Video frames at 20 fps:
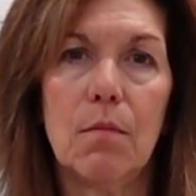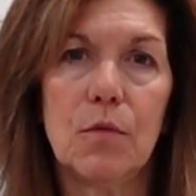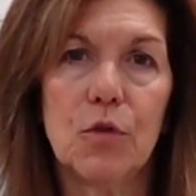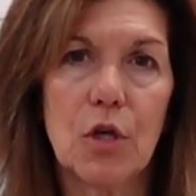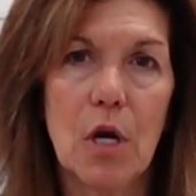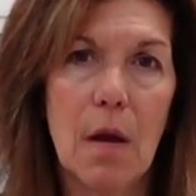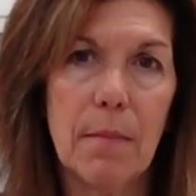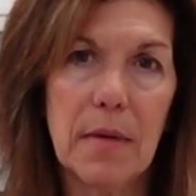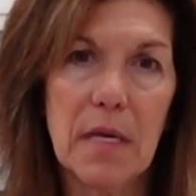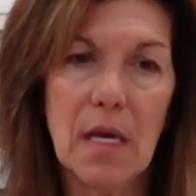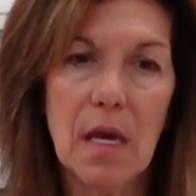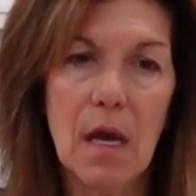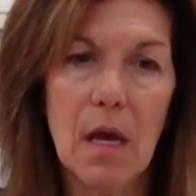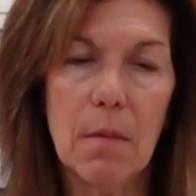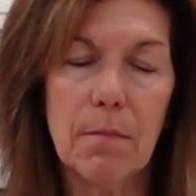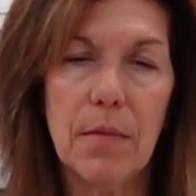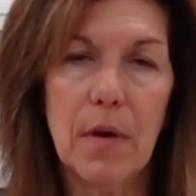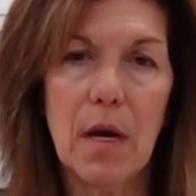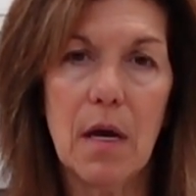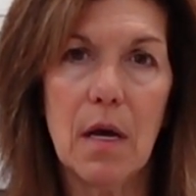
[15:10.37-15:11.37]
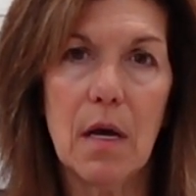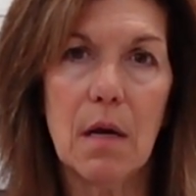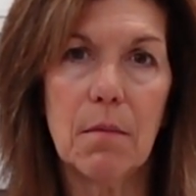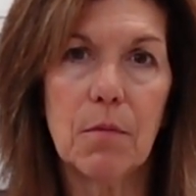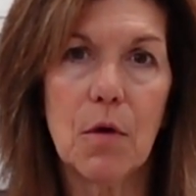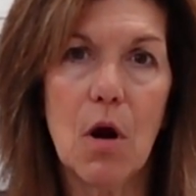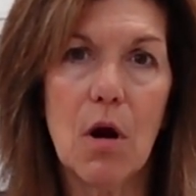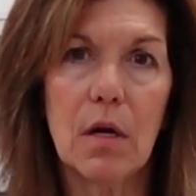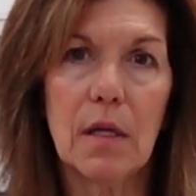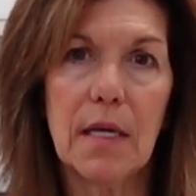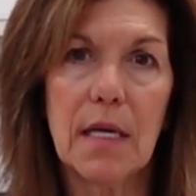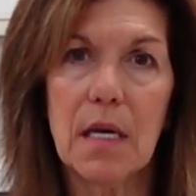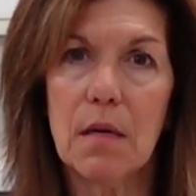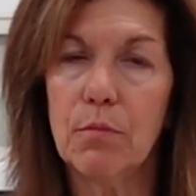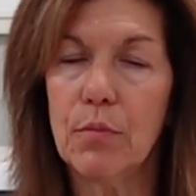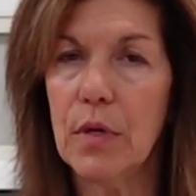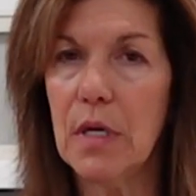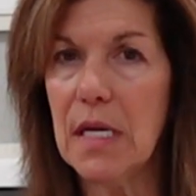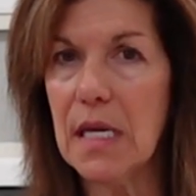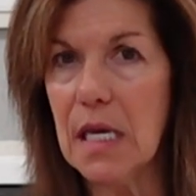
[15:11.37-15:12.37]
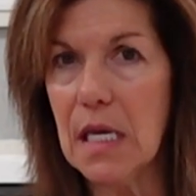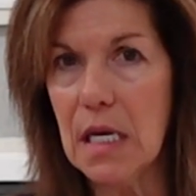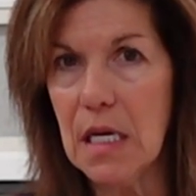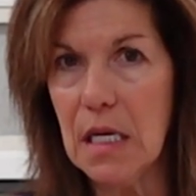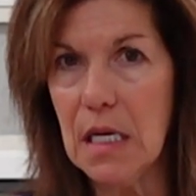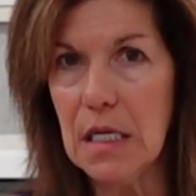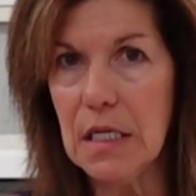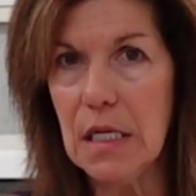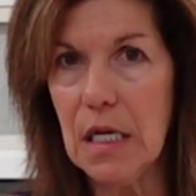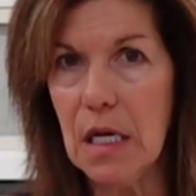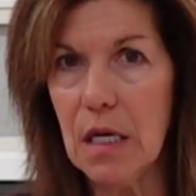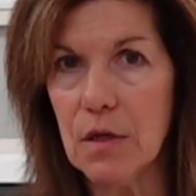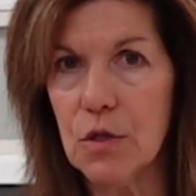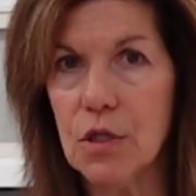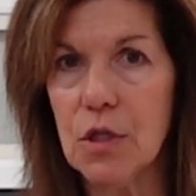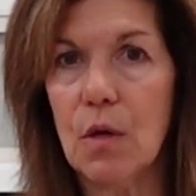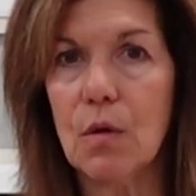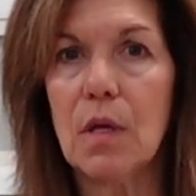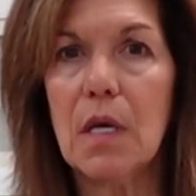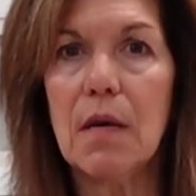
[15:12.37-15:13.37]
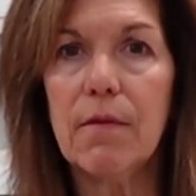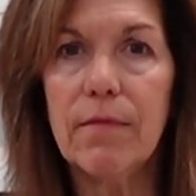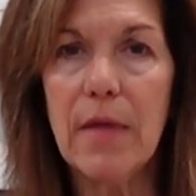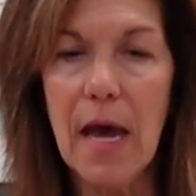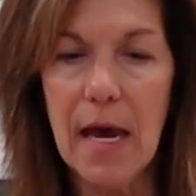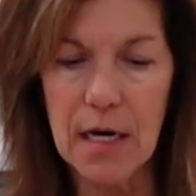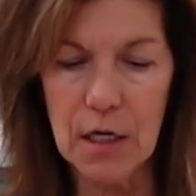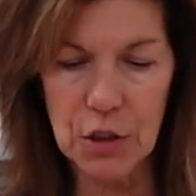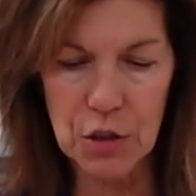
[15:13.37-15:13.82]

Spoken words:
chopping up garlic and putting it in a dish. So give that a